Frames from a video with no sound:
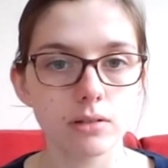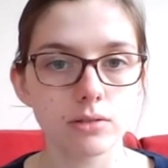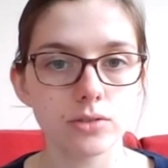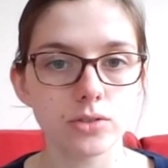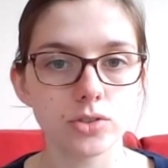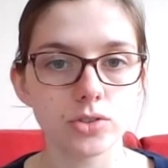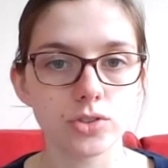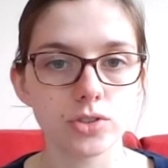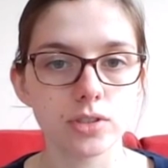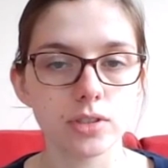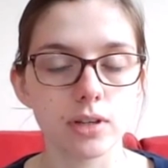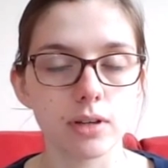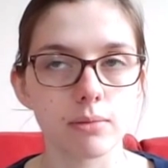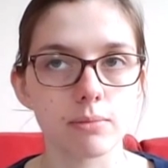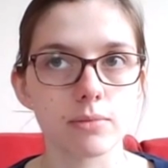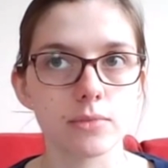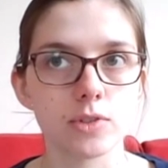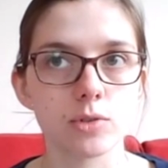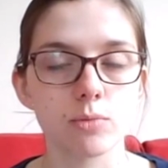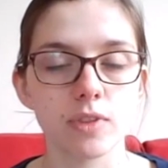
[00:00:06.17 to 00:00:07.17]

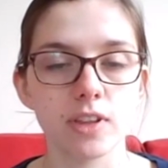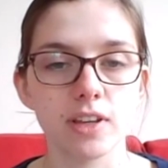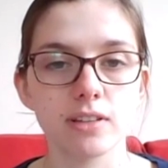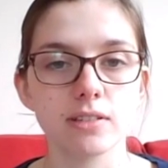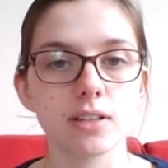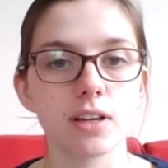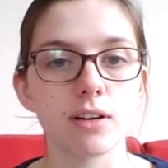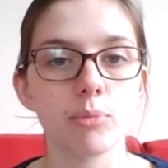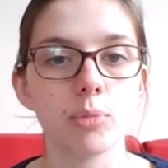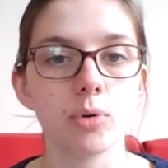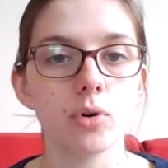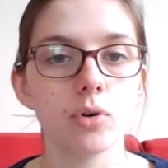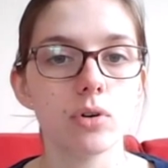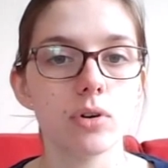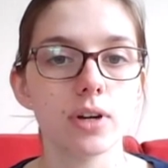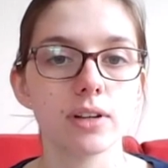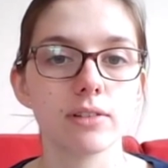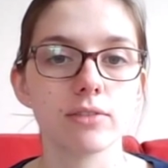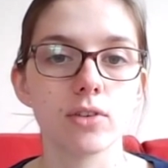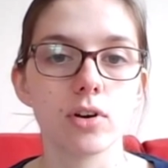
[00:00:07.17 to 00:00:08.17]
Some things that I
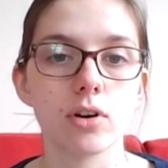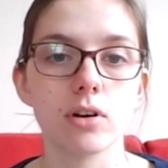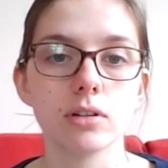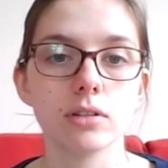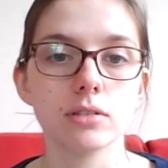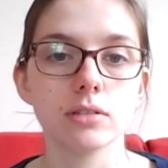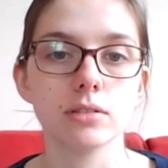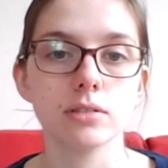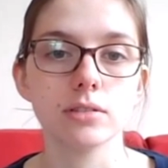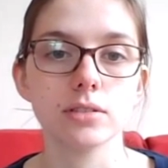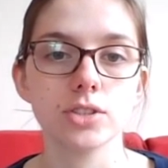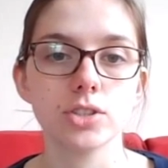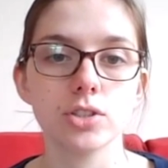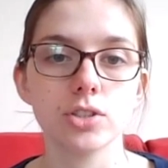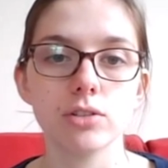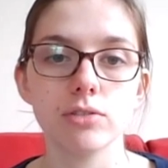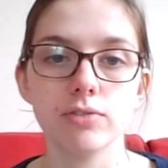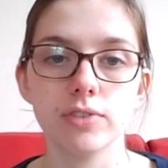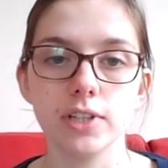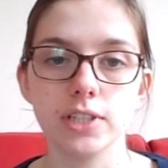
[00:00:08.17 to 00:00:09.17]
bought, and I've got
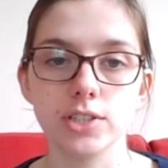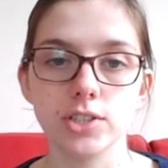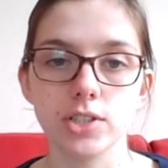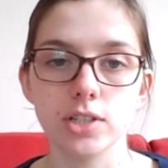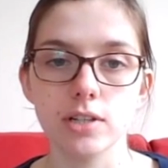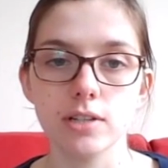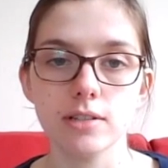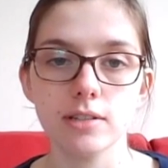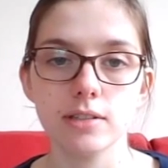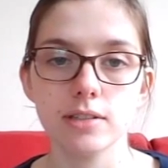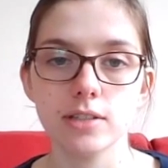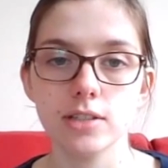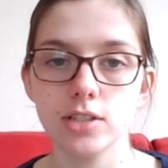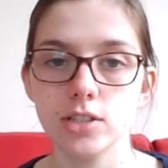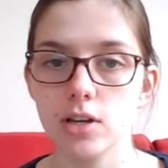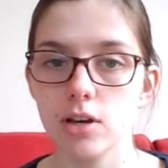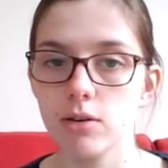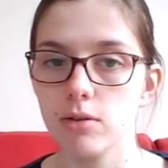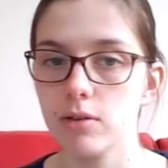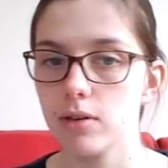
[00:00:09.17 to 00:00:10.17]
two finishes to
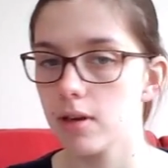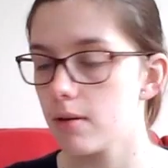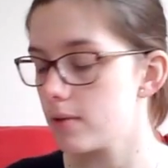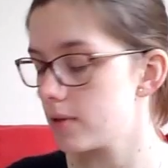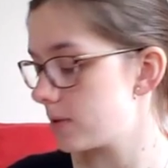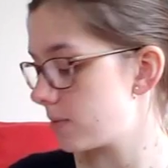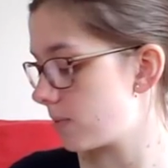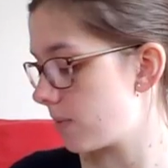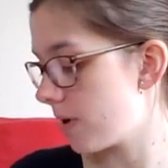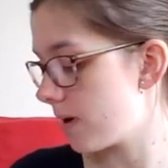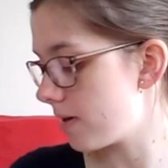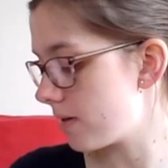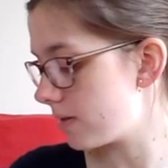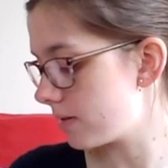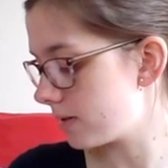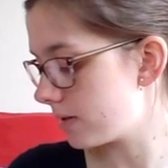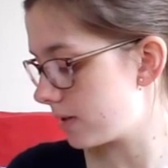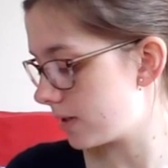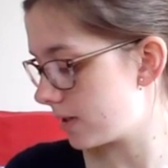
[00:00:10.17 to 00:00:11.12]
show you as well.